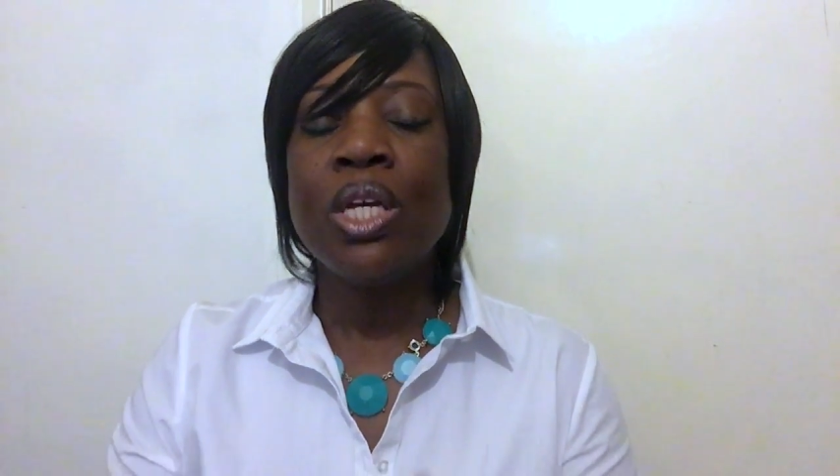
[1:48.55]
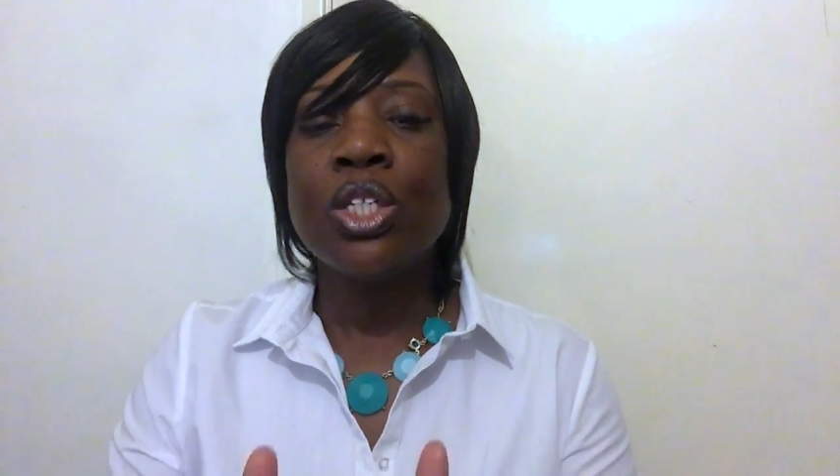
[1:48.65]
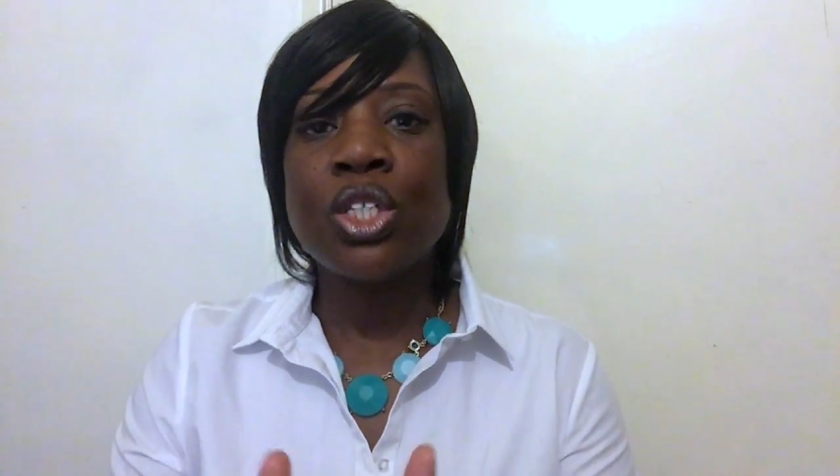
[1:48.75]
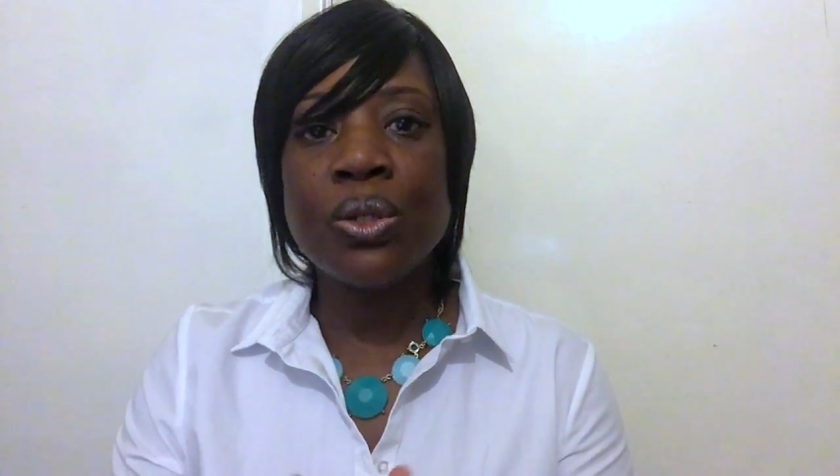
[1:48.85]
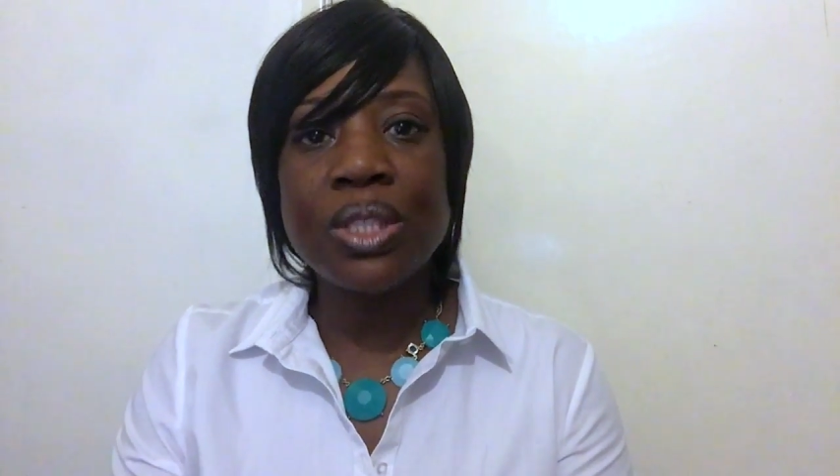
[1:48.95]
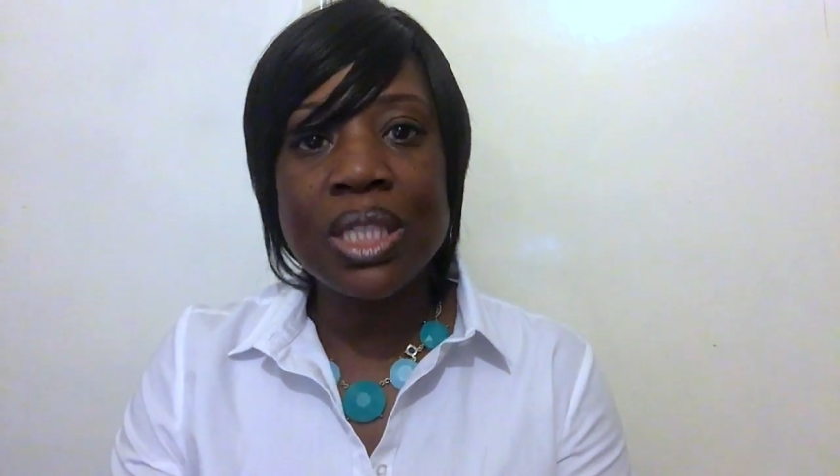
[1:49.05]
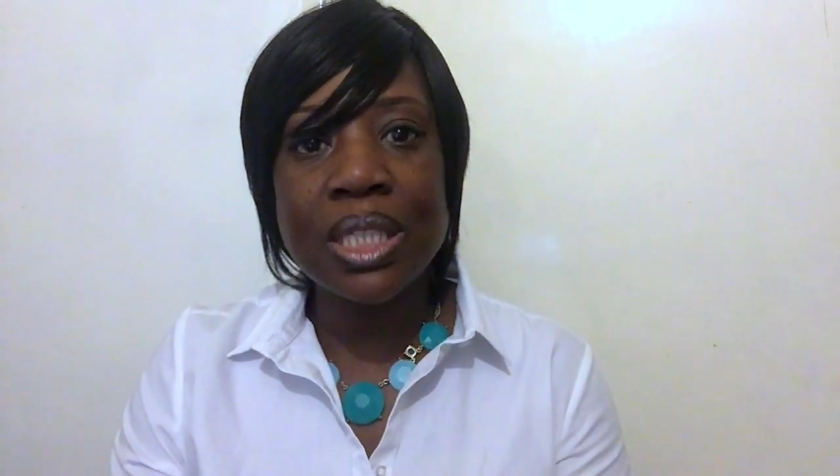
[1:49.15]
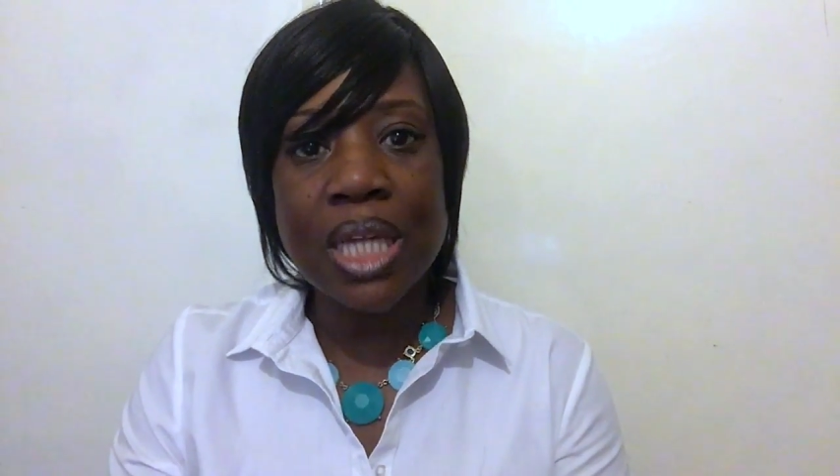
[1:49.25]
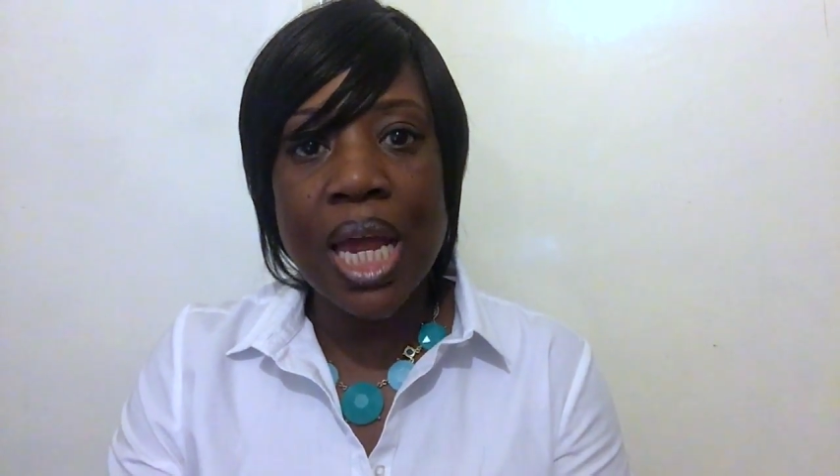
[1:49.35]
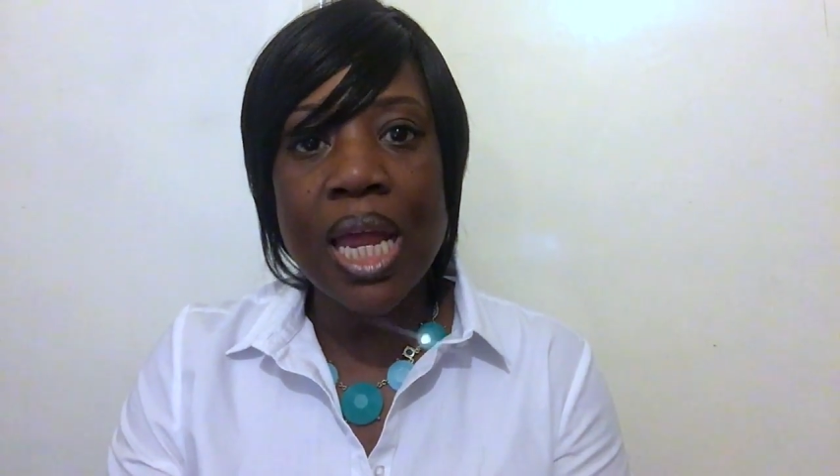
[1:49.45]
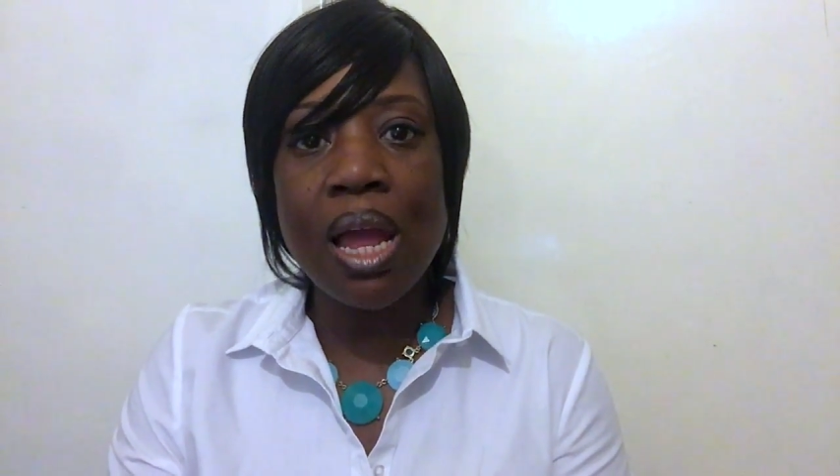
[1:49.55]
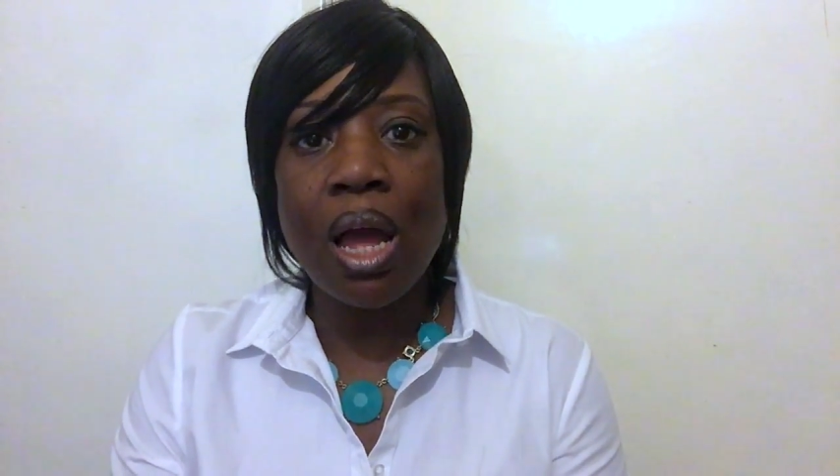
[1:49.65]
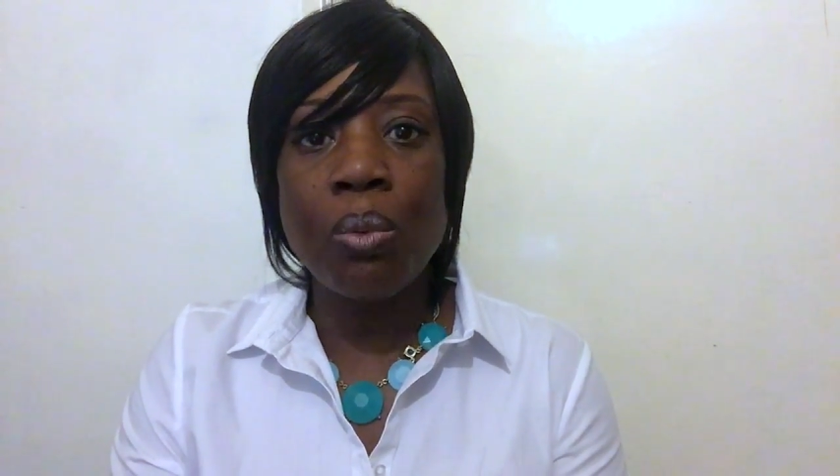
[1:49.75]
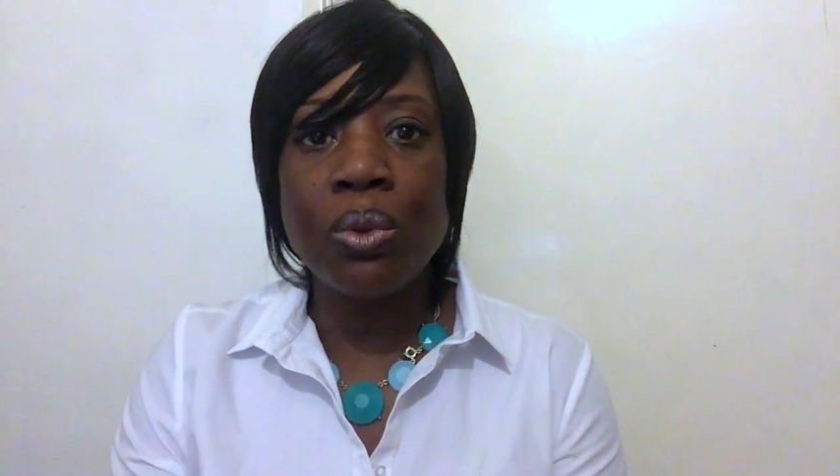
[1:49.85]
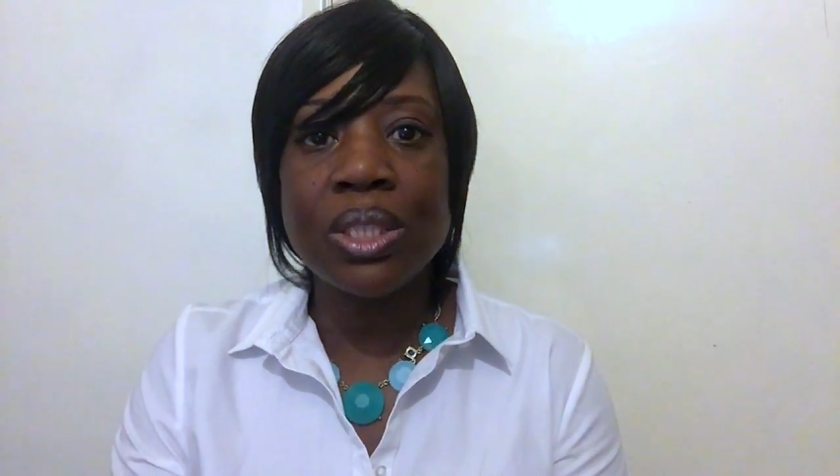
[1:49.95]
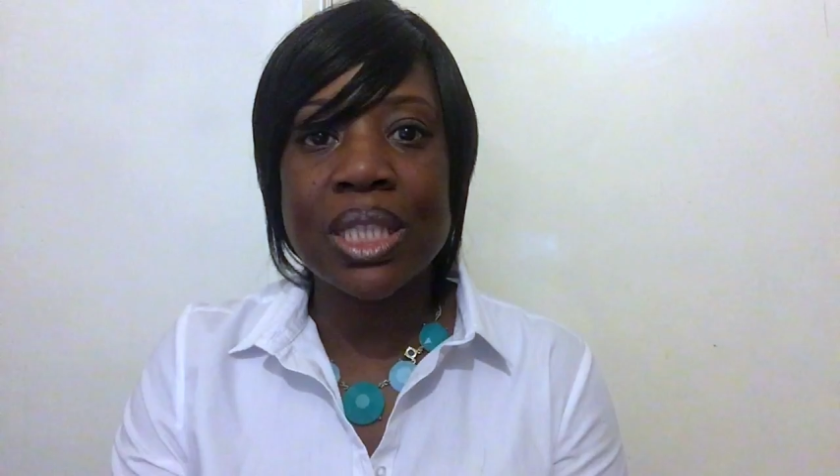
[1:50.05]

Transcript: so today i want